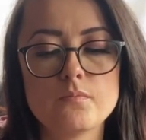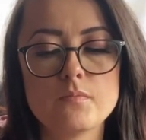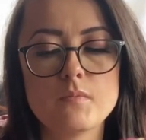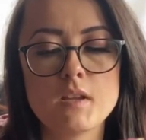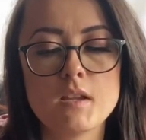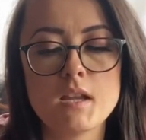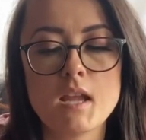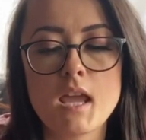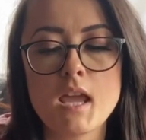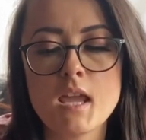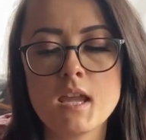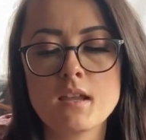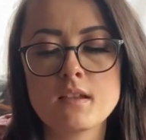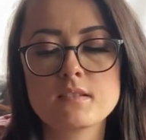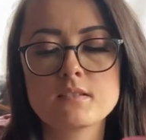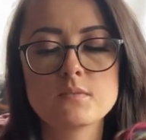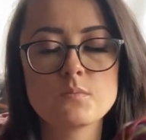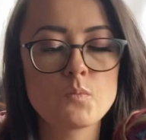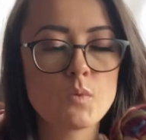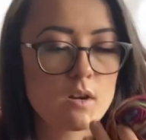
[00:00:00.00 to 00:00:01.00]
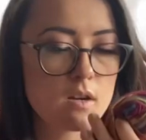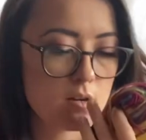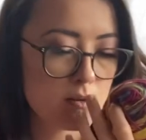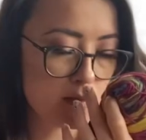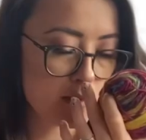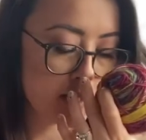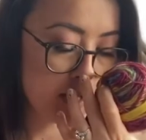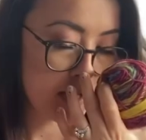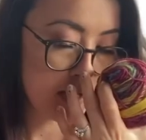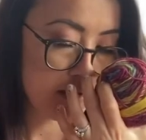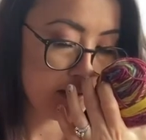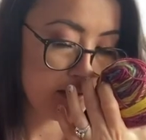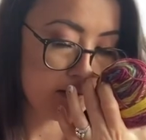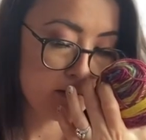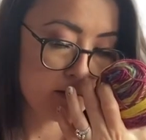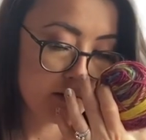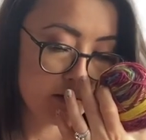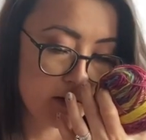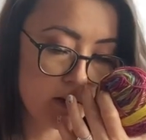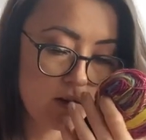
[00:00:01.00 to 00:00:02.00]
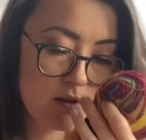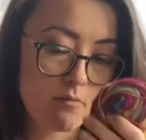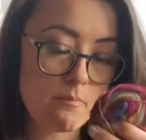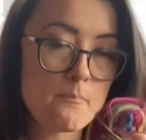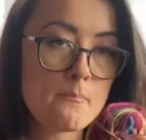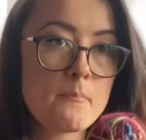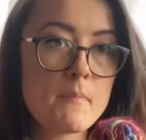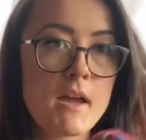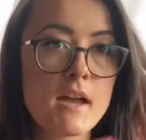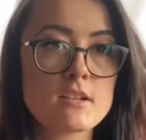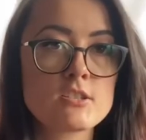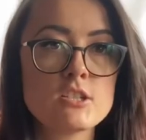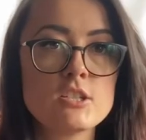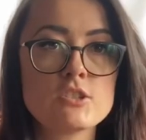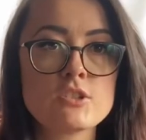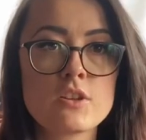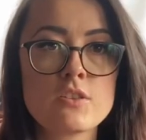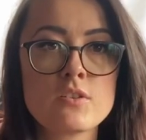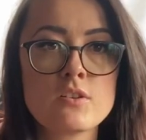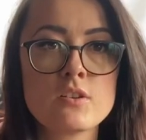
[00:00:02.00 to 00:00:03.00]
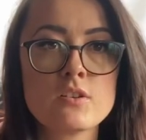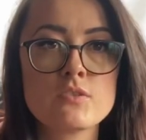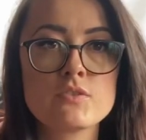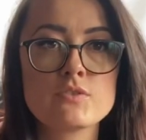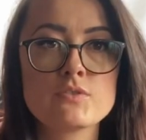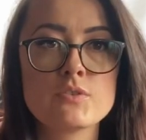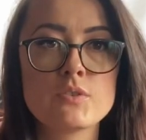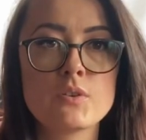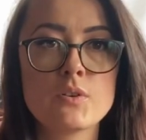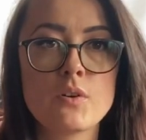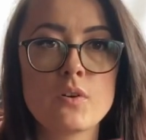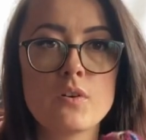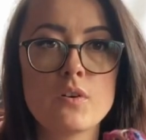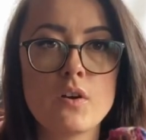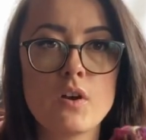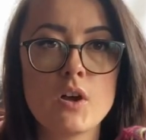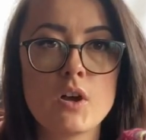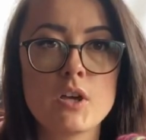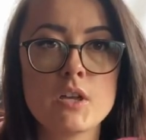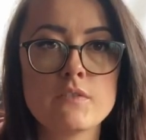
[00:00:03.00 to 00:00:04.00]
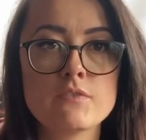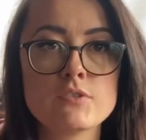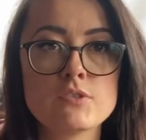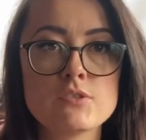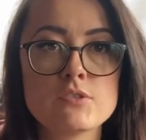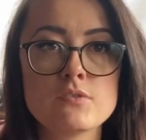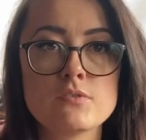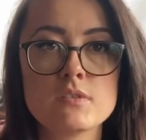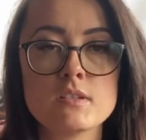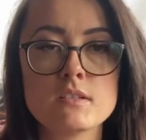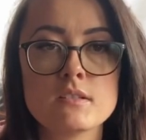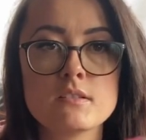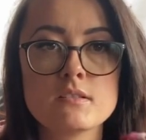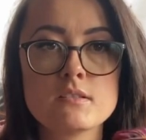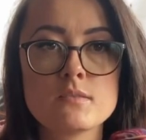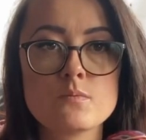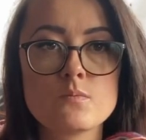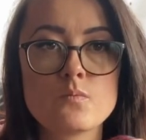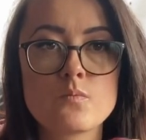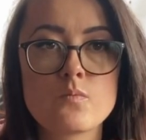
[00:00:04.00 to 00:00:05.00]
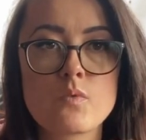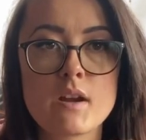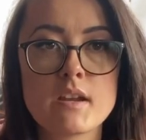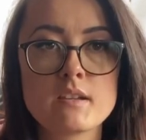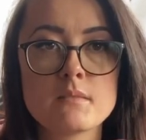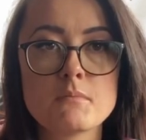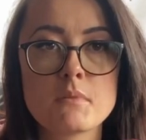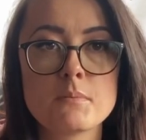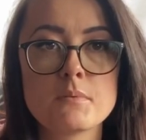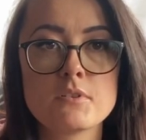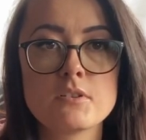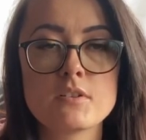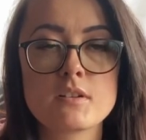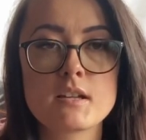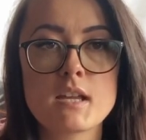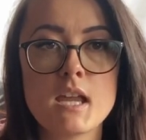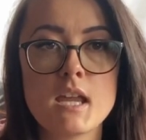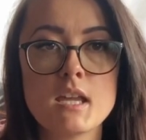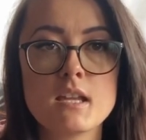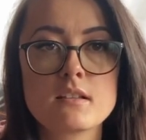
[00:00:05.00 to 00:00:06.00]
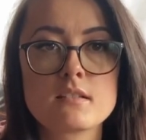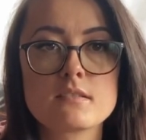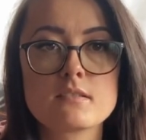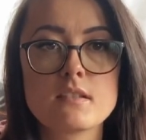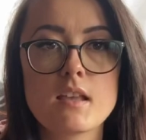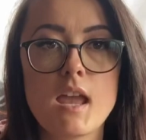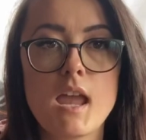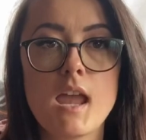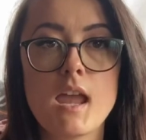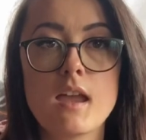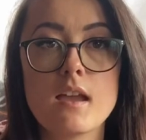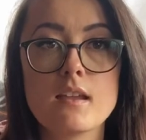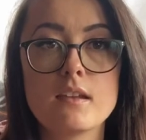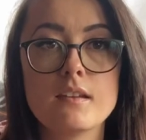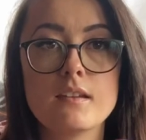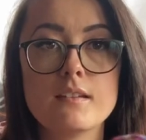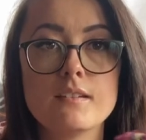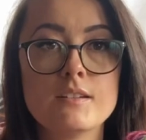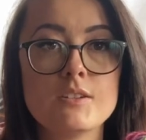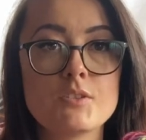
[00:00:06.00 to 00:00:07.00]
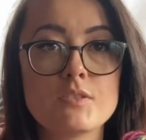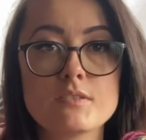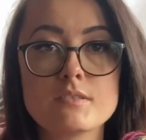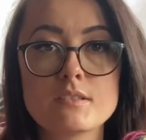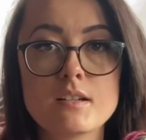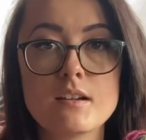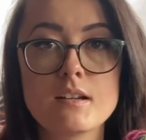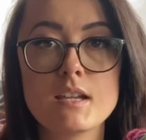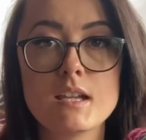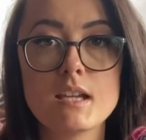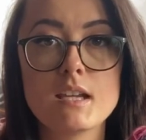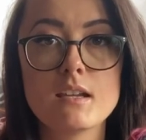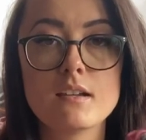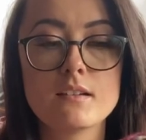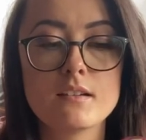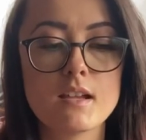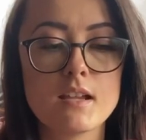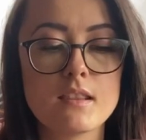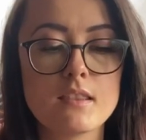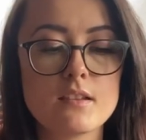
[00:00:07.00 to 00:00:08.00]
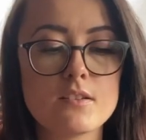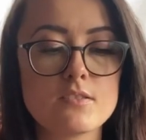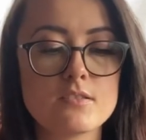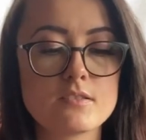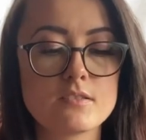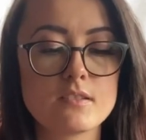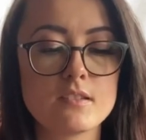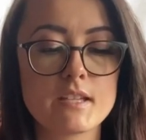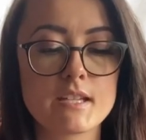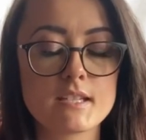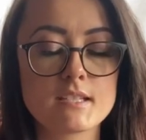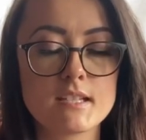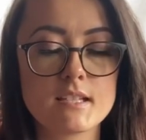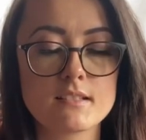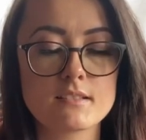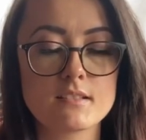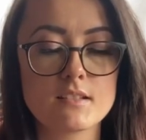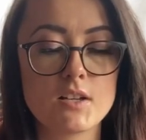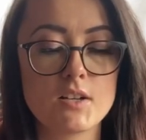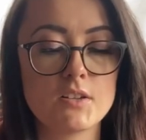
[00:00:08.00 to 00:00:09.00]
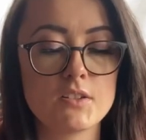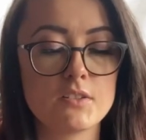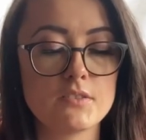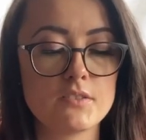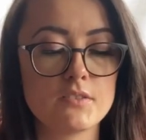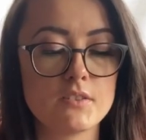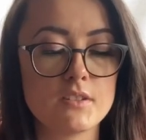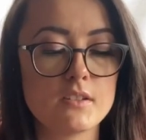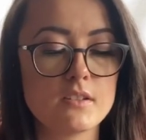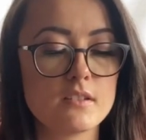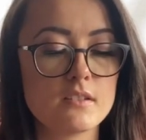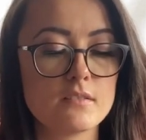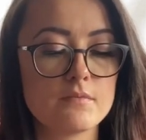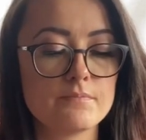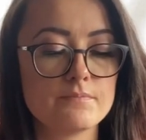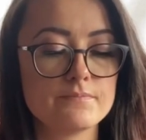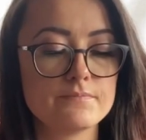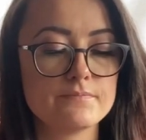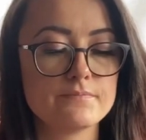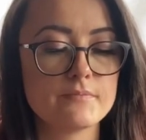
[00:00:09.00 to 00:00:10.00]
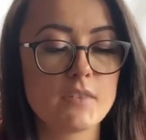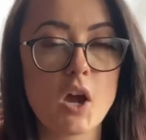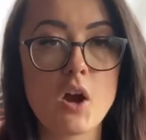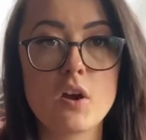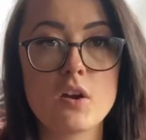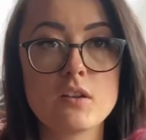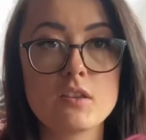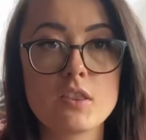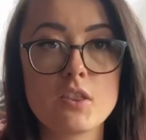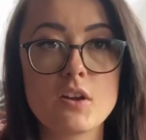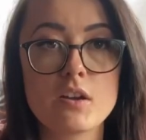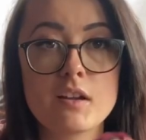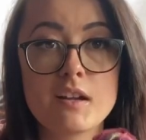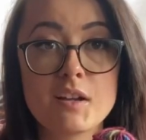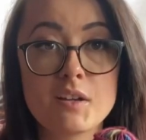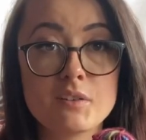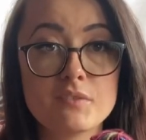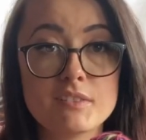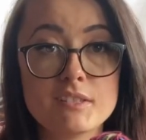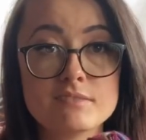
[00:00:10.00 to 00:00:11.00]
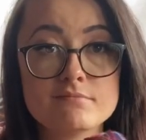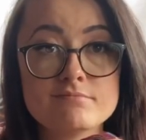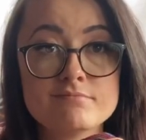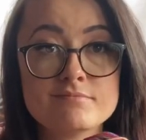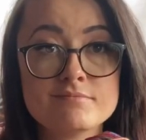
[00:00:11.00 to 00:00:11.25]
in hanks where they match each other, so all you have to do is wind them up into your cakes and you can start knitting, and there's like, it takes all the hard thought out of it.